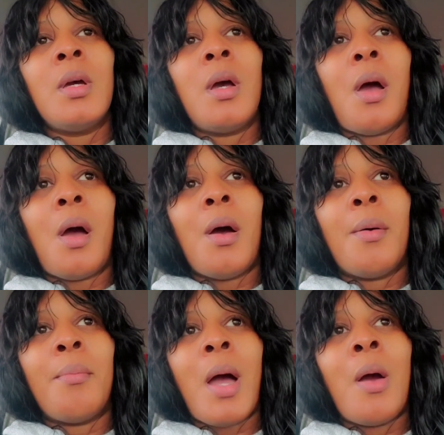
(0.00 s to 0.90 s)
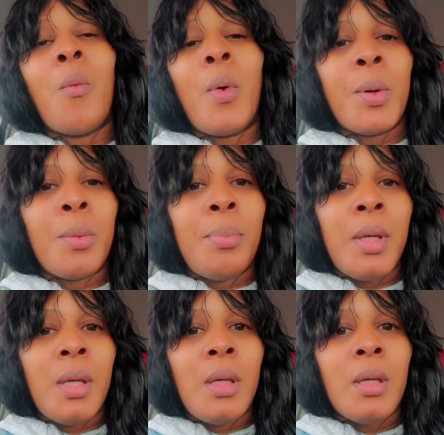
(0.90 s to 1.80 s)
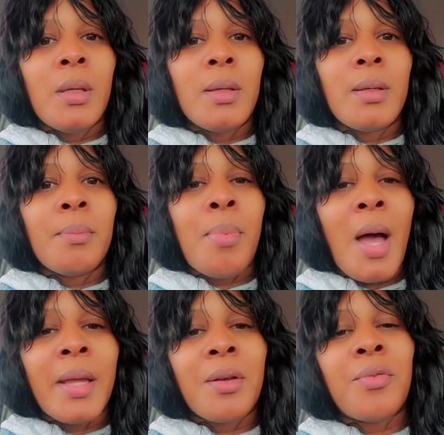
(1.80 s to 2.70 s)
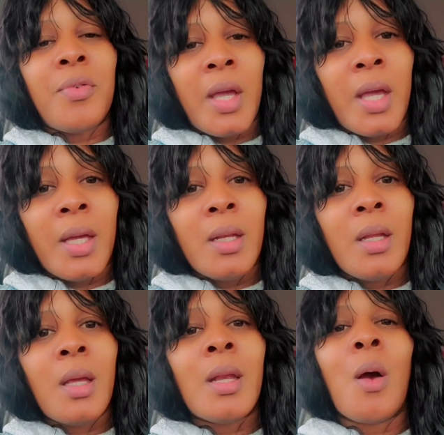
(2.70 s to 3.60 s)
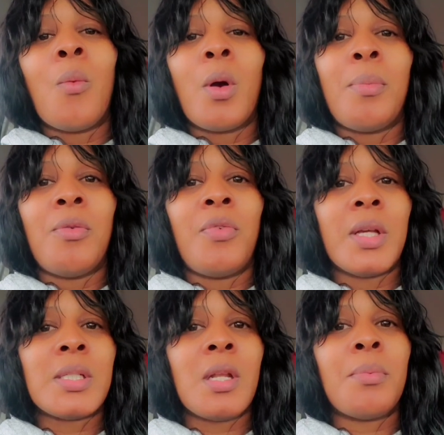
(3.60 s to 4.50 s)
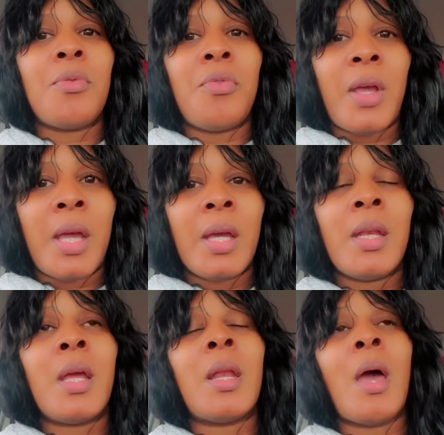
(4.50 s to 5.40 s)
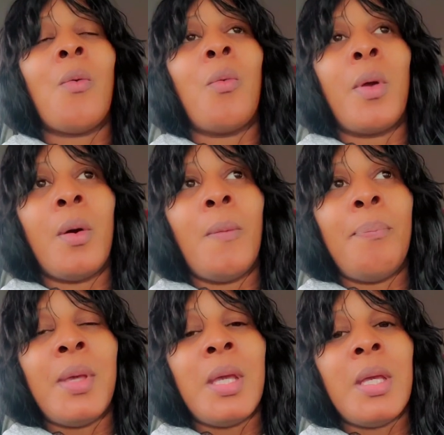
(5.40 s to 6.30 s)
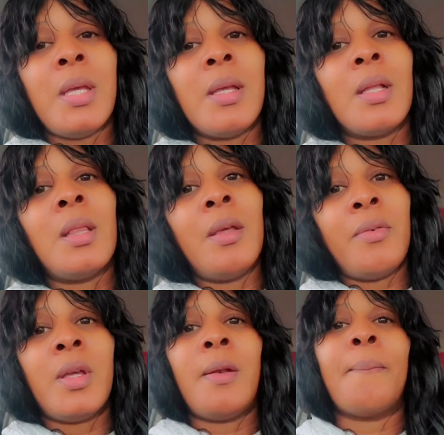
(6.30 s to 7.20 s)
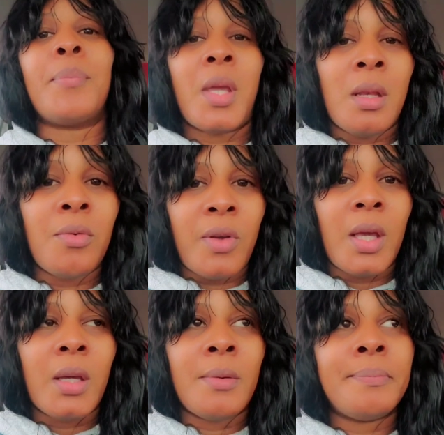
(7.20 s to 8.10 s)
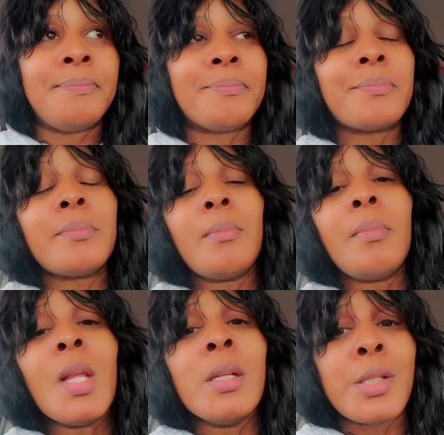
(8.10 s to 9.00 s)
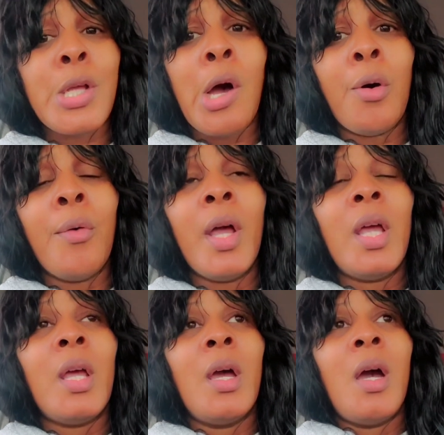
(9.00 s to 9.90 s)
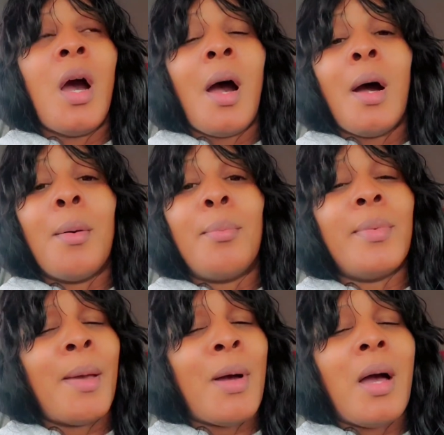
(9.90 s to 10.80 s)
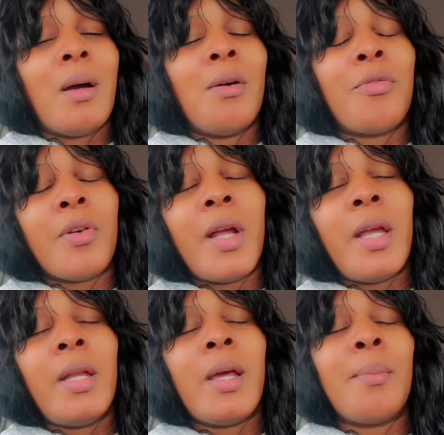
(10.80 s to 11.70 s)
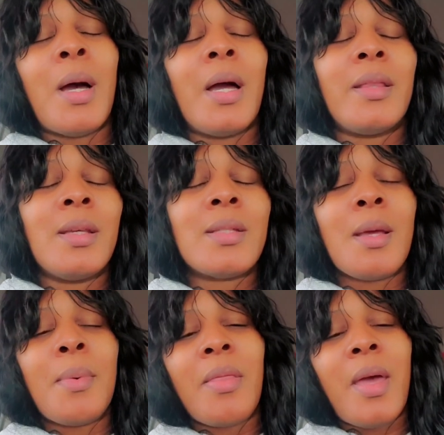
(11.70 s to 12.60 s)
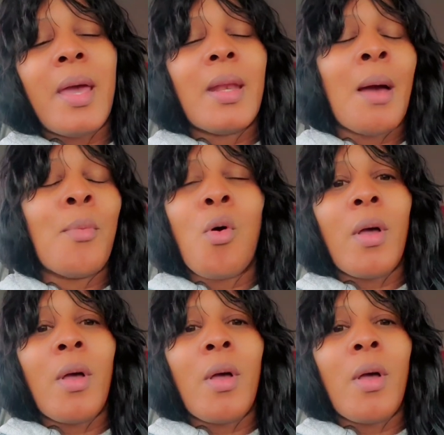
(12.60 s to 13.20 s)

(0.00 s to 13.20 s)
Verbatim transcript: um, I will be buying a van, and I will be fixing up a van, and I will be living in a van. So um, am I afraid? Am I this? Am I that? I'm all